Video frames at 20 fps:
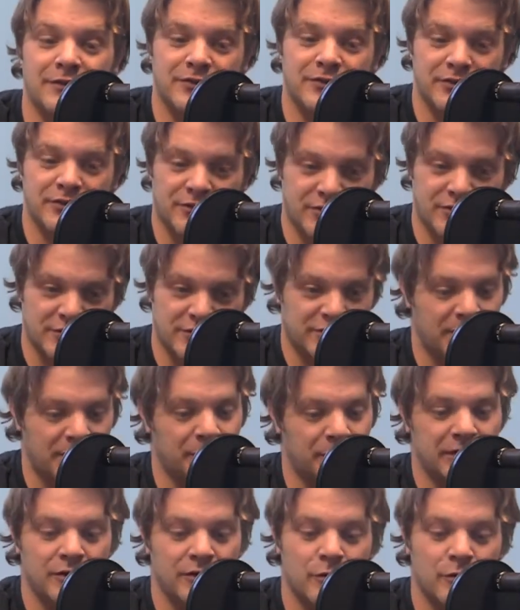It's just
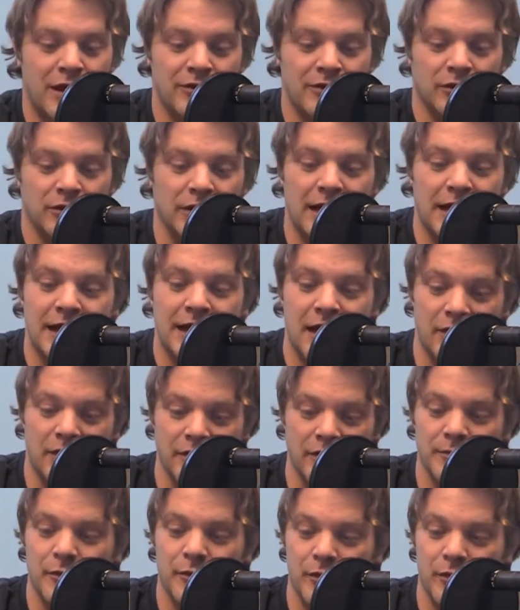simply the way they're laid out on the board.